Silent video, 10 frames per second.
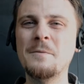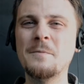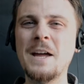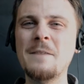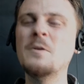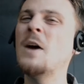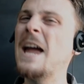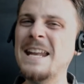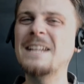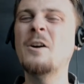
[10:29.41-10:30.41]
Okay? You
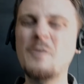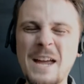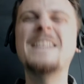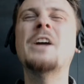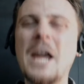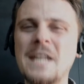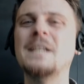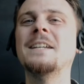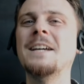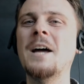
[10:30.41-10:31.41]
hate it, okay, you hate it.